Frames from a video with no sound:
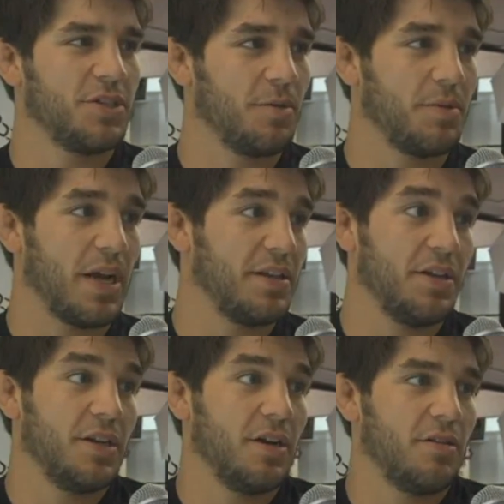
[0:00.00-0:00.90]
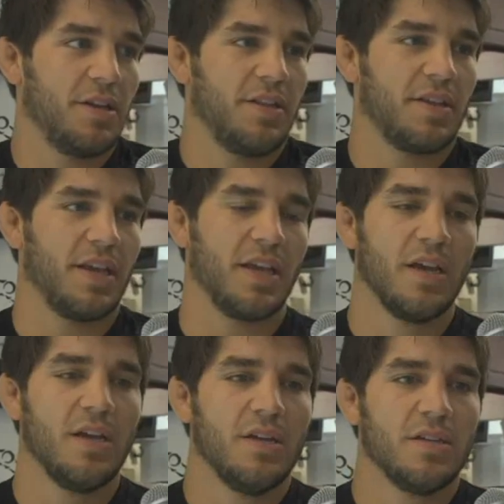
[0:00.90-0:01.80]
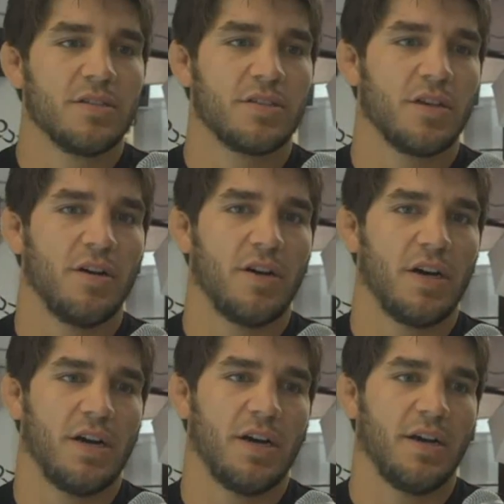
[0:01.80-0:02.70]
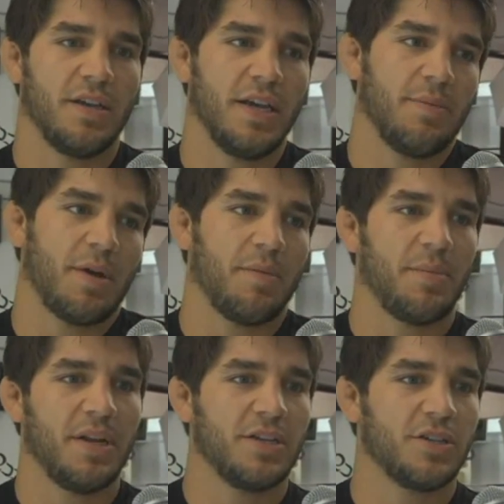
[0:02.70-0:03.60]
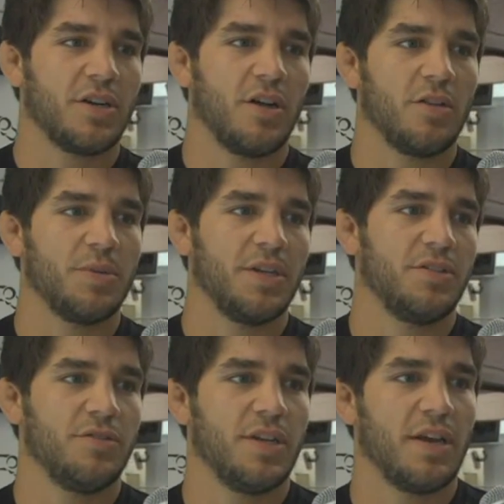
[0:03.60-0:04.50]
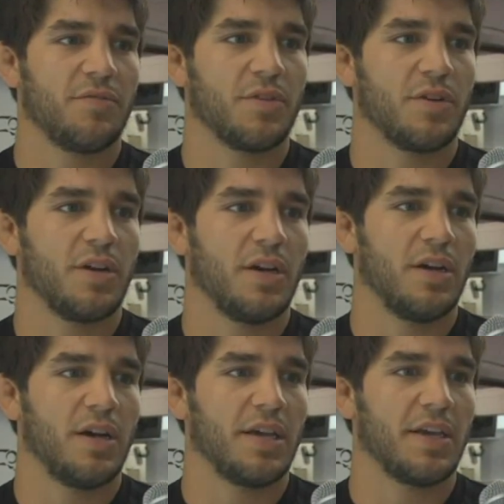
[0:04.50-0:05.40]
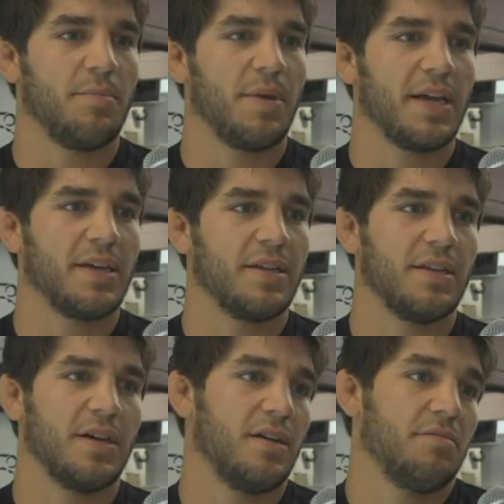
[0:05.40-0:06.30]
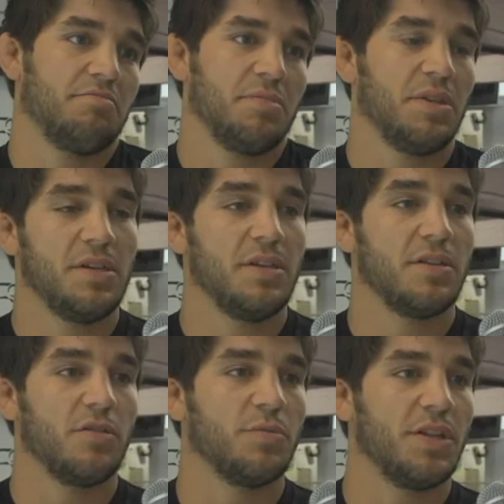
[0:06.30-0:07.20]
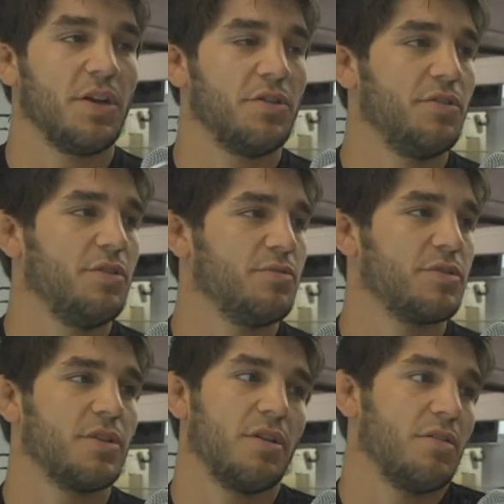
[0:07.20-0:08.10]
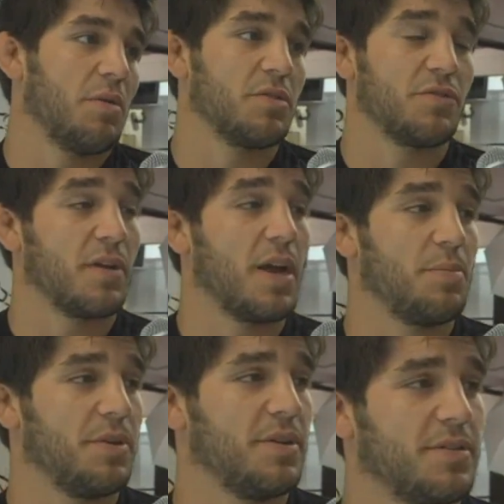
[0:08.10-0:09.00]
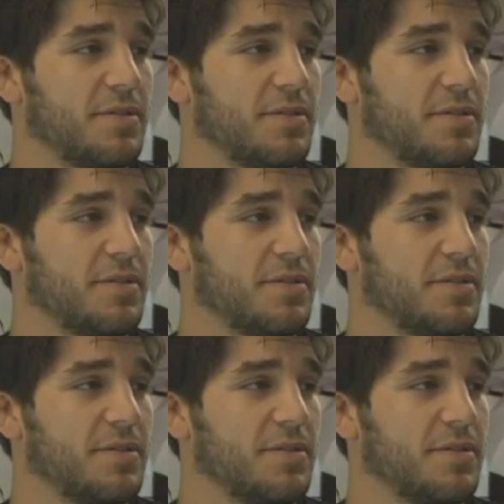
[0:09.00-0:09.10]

I didn't know anything, so my manager called me 2 days after I came back, and he told me the good news. So I was very happy.